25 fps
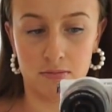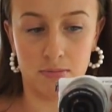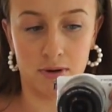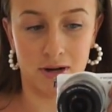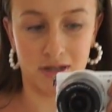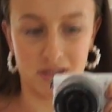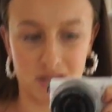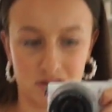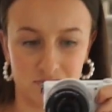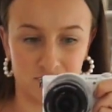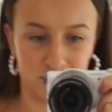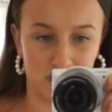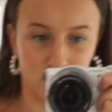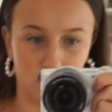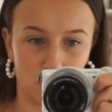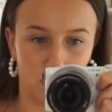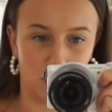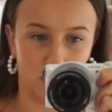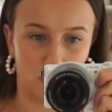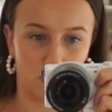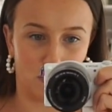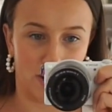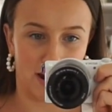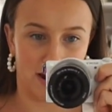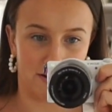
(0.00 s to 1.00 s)
but I didn't really want
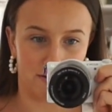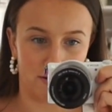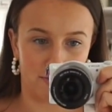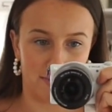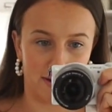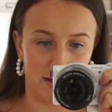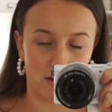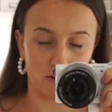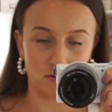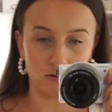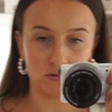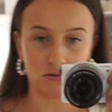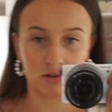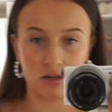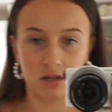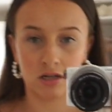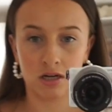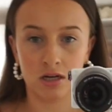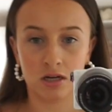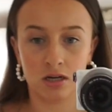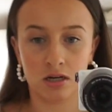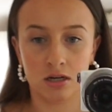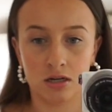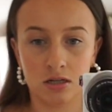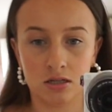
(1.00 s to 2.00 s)
to wear a belt,
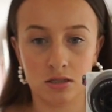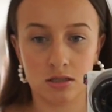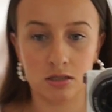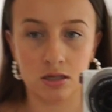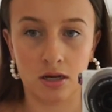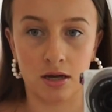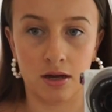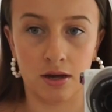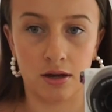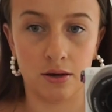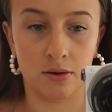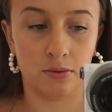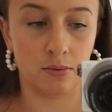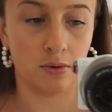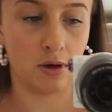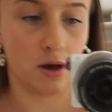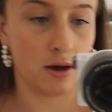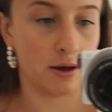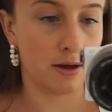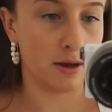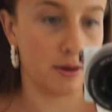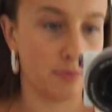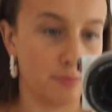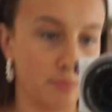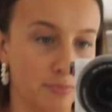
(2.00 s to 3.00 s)
so
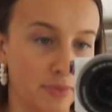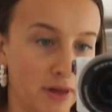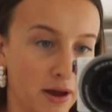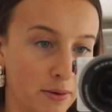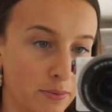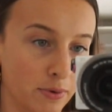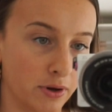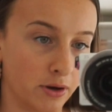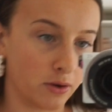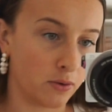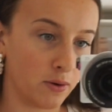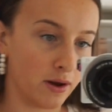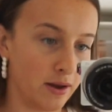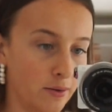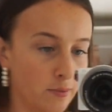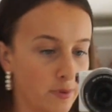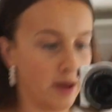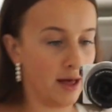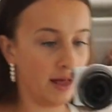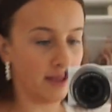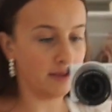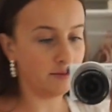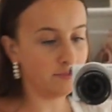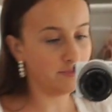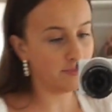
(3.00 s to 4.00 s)
that worked quite
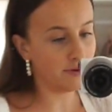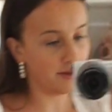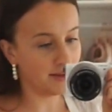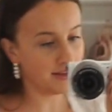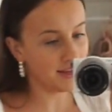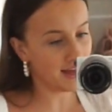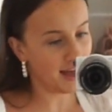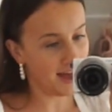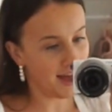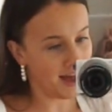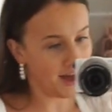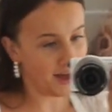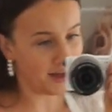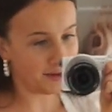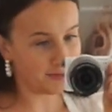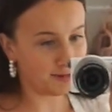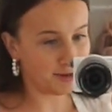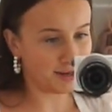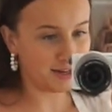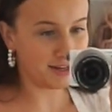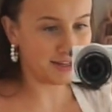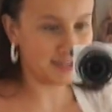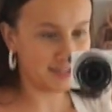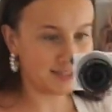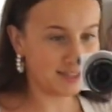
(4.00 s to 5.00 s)
well. But yeah, I'm
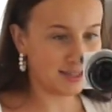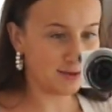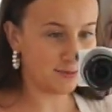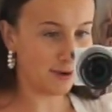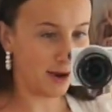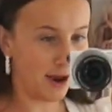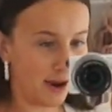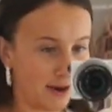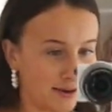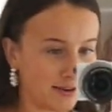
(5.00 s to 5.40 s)
gonna see what I